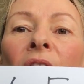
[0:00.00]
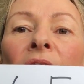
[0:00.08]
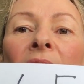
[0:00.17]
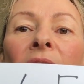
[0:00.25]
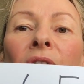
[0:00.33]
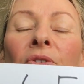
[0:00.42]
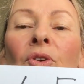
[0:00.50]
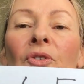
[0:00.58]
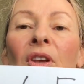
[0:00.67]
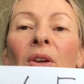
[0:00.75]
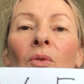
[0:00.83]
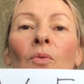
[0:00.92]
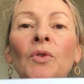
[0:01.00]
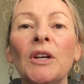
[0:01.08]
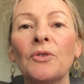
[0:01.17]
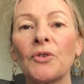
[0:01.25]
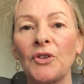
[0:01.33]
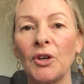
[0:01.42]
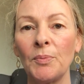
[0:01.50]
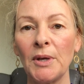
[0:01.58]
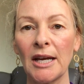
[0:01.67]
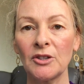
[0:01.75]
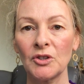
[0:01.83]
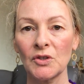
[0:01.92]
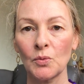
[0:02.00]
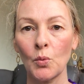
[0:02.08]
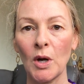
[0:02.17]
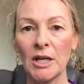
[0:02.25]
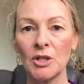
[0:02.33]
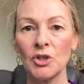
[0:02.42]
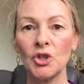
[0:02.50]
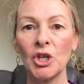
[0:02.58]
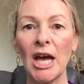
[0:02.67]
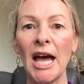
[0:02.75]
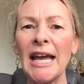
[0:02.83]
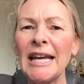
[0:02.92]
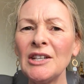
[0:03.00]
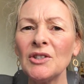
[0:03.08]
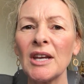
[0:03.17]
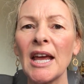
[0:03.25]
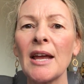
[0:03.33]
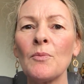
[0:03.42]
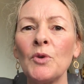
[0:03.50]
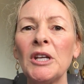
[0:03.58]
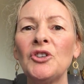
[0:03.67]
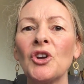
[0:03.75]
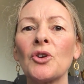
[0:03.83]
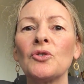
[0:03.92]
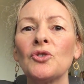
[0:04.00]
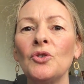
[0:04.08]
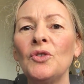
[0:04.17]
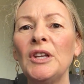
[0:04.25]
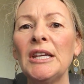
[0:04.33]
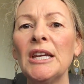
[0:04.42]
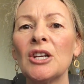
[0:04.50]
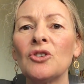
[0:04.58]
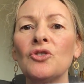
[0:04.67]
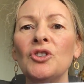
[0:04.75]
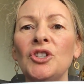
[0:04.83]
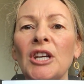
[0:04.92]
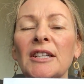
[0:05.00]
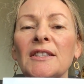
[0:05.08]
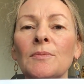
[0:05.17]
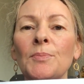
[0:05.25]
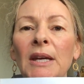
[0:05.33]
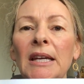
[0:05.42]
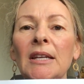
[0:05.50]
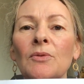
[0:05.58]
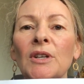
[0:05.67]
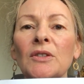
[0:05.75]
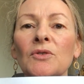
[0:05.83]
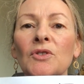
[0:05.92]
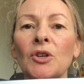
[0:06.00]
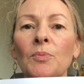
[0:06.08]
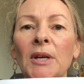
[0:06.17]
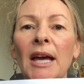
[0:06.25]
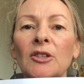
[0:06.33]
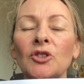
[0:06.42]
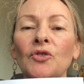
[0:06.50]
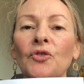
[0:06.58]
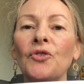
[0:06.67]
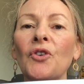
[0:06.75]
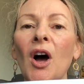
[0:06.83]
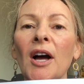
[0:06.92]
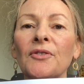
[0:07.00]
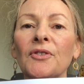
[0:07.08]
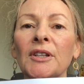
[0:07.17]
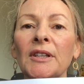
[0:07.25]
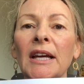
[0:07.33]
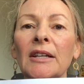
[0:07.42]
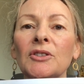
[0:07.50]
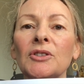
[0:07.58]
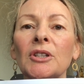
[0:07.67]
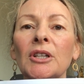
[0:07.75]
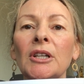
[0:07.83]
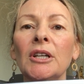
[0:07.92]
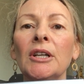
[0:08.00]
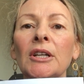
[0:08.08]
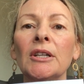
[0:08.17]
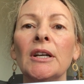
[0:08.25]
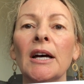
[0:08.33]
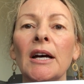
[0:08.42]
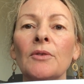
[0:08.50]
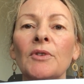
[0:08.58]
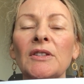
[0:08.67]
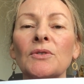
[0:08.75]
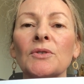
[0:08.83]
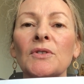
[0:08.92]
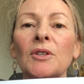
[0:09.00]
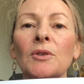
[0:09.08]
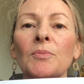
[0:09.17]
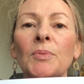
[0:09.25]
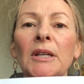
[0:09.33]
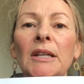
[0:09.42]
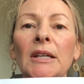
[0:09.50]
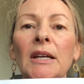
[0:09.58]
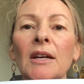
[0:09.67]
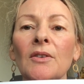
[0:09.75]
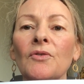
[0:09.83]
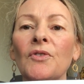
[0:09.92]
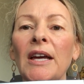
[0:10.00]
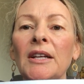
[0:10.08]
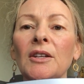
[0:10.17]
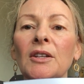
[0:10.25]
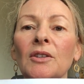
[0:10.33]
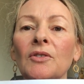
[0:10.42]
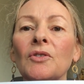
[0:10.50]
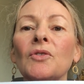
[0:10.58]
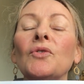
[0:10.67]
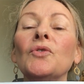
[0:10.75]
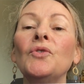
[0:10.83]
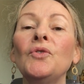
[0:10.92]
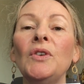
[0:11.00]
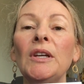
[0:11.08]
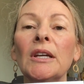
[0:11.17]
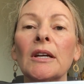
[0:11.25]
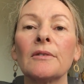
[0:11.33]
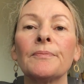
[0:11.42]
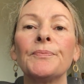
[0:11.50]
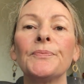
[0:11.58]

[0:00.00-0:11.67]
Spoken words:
that's using resource therapy actions 1 to 8, and we don't do the interject speak, resource therapy action 5, and that resource therapy vaded in fear.